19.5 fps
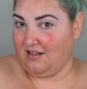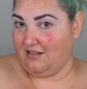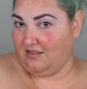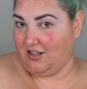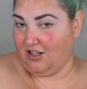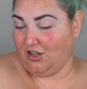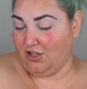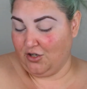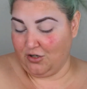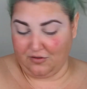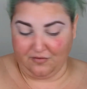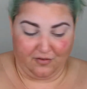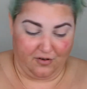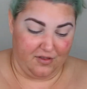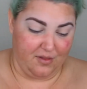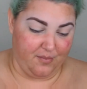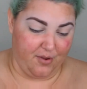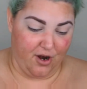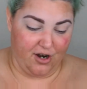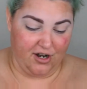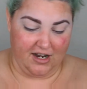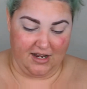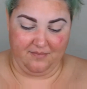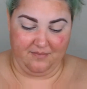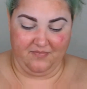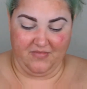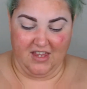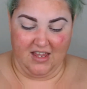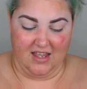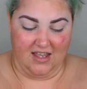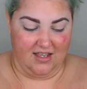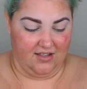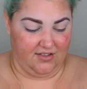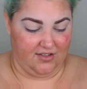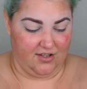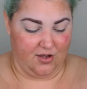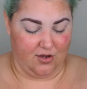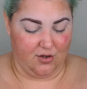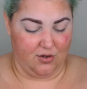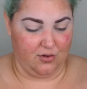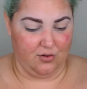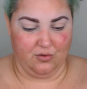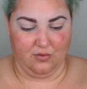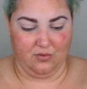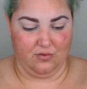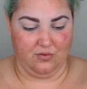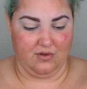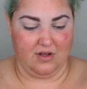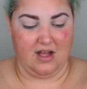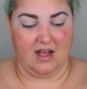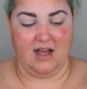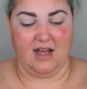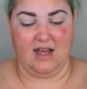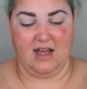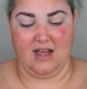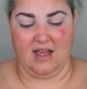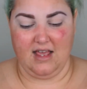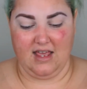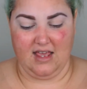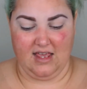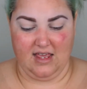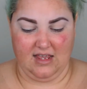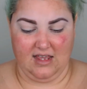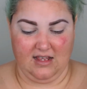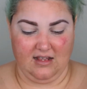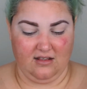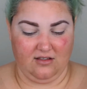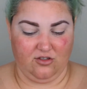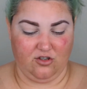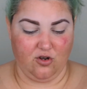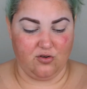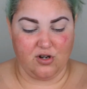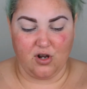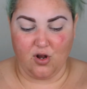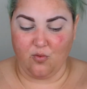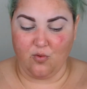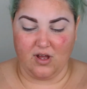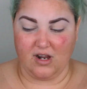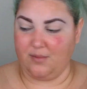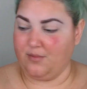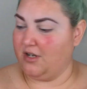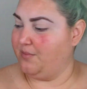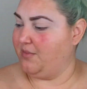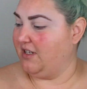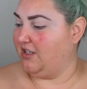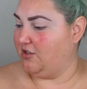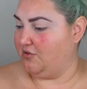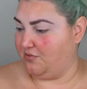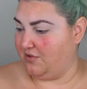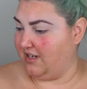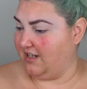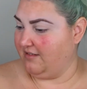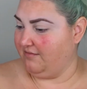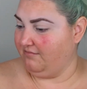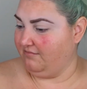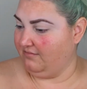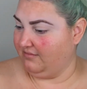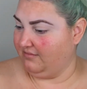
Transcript: the look for the party. So, I don't know what I'm going to be doing.